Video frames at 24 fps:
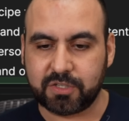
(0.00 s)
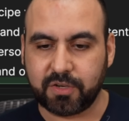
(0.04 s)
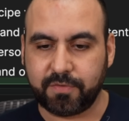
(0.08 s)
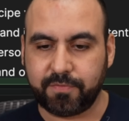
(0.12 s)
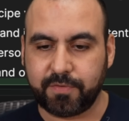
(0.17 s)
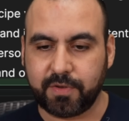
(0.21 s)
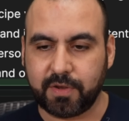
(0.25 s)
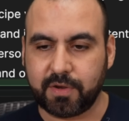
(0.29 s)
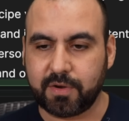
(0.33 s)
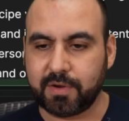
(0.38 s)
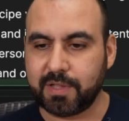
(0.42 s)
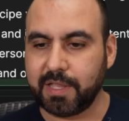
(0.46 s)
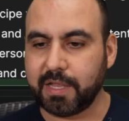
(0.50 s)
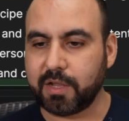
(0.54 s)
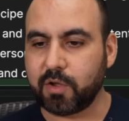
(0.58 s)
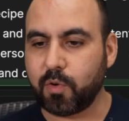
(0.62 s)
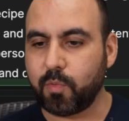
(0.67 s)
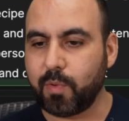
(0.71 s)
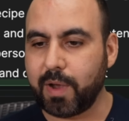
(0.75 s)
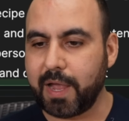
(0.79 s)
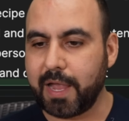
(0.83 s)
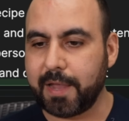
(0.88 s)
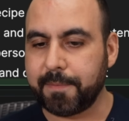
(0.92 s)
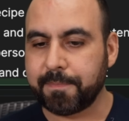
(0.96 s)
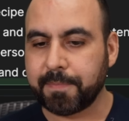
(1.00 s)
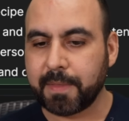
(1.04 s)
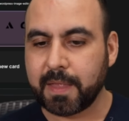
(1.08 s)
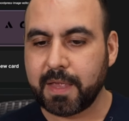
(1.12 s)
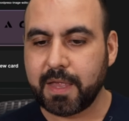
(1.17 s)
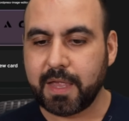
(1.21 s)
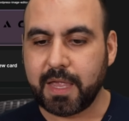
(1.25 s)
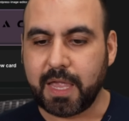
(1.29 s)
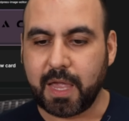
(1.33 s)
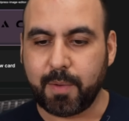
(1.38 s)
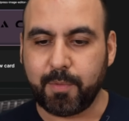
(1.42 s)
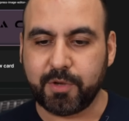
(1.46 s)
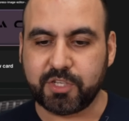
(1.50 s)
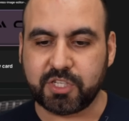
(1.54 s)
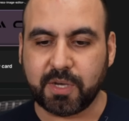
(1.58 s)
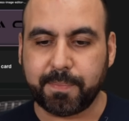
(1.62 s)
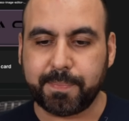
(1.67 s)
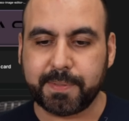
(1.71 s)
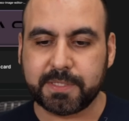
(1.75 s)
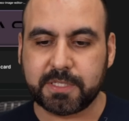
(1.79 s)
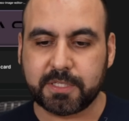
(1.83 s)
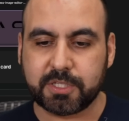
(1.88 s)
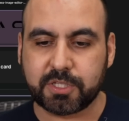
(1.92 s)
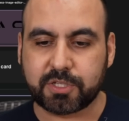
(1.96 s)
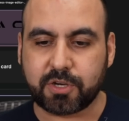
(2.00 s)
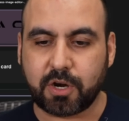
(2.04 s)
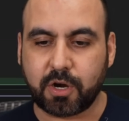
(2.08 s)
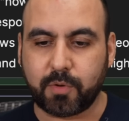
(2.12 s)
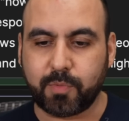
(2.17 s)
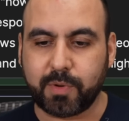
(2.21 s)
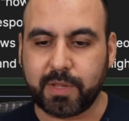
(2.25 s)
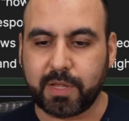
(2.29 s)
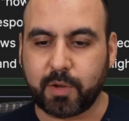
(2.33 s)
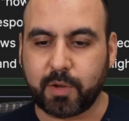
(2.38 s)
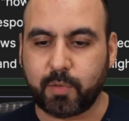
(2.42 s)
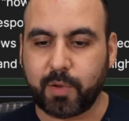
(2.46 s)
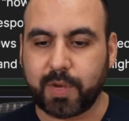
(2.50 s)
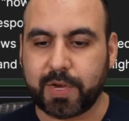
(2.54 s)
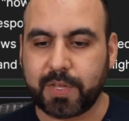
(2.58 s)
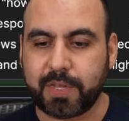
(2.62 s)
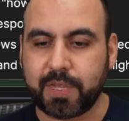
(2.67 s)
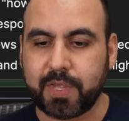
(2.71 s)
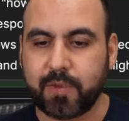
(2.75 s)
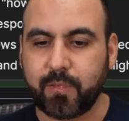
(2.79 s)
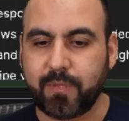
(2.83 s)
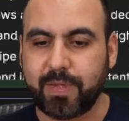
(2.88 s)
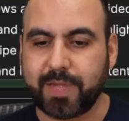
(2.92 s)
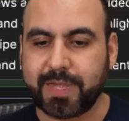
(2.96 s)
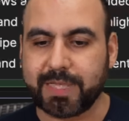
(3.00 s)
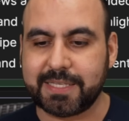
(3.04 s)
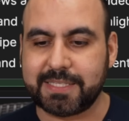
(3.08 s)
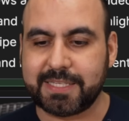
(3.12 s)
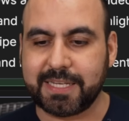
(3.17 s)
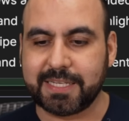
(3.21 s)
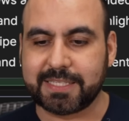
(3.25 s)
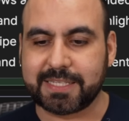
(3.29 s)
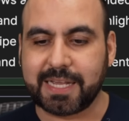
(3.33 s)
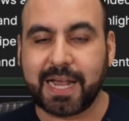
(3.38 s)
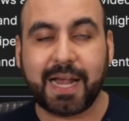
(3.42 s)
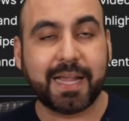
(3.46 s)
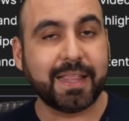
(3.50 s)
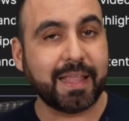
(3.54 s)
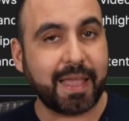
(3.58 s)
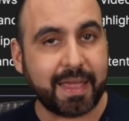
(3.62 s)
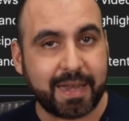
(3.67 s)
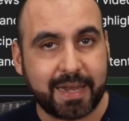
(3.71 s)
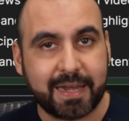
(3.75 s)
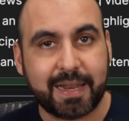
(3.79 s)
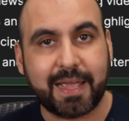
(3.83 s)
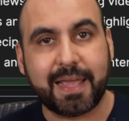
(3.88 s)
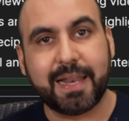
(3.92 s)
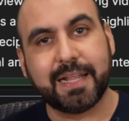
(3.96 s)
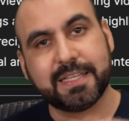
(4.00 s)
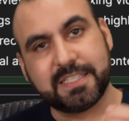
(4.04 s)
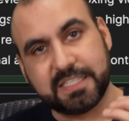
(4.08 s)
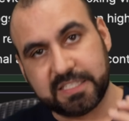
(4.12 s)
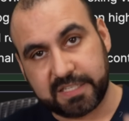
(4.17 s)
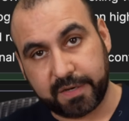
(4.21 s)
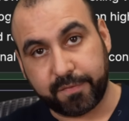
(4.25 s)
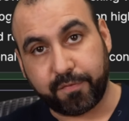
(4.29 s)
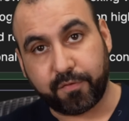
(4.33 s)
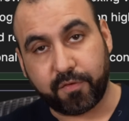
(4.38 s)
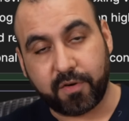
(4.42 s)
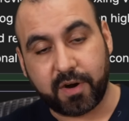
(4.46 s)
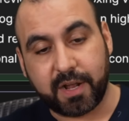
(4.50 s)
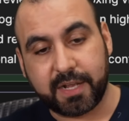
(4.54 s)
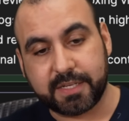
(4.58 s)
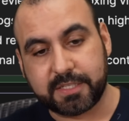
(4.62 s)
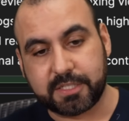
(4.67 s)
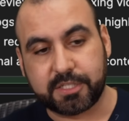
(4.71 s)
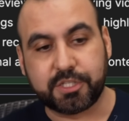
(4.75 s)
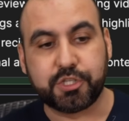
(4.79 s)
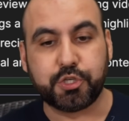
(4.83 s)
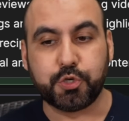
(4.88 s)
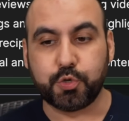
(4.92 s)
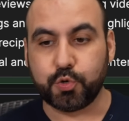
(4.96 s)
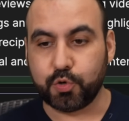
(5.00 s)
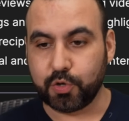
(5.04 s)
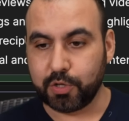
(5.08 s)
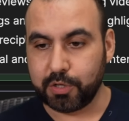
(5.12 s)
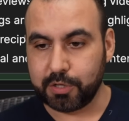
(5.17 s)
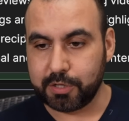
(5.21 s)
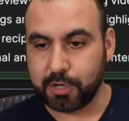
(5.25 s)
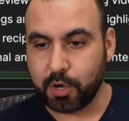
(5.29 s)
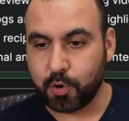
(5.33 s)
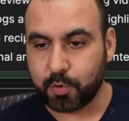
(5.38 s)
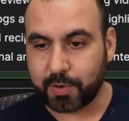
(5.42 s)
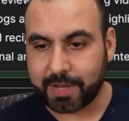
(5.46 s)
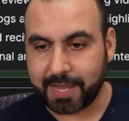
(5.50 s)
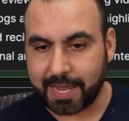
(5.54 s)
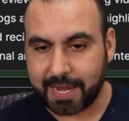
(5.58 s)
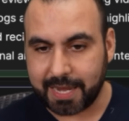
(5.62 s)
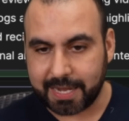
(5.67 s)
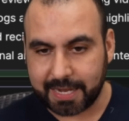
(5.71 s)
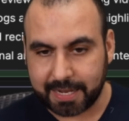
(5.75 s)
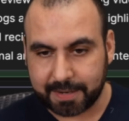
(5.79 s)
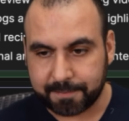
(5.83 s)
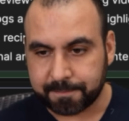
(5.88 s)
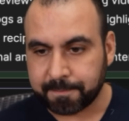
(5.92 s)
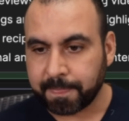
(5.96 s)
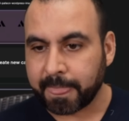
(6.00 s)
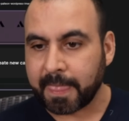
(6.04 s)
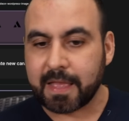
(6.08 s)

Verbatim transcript: So if we click away, and we jump into this card really quickly, we can see it's highlighted and it's easy for us to locate it.